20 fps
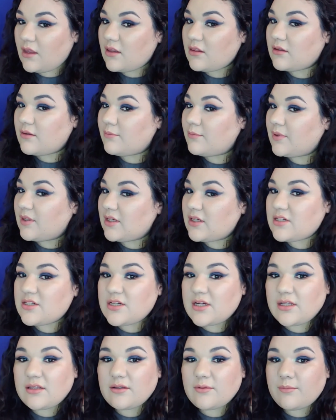the blush
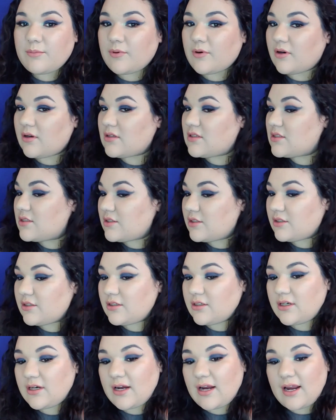and the
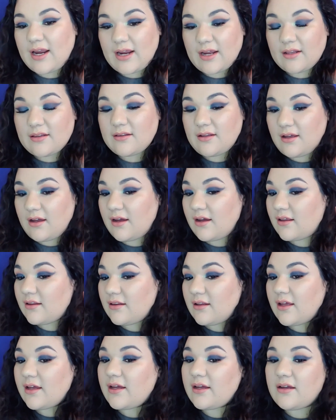bronzer and the
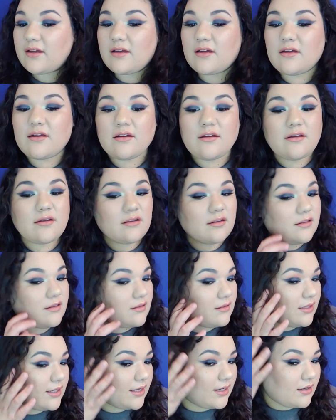highlight
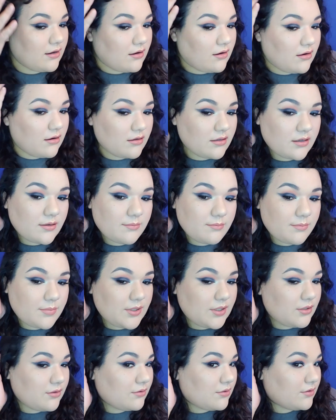laid on
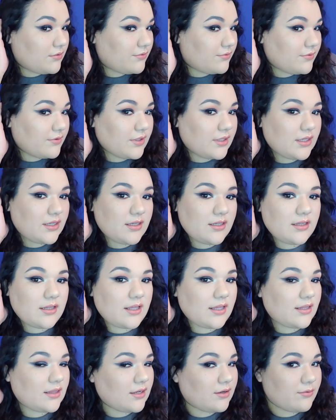beautifully.
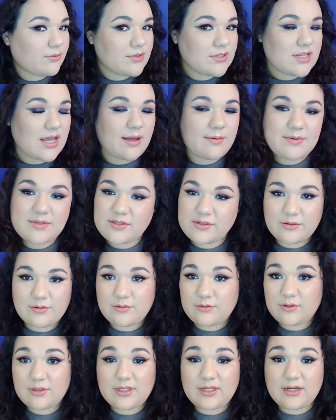Like, there was
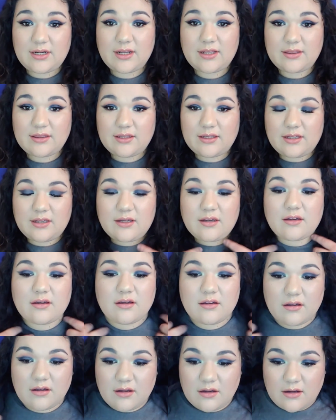absolutely nothing
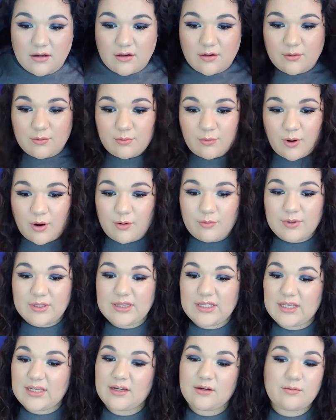wrong
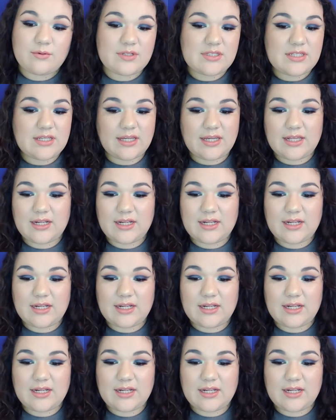with it. It wasn't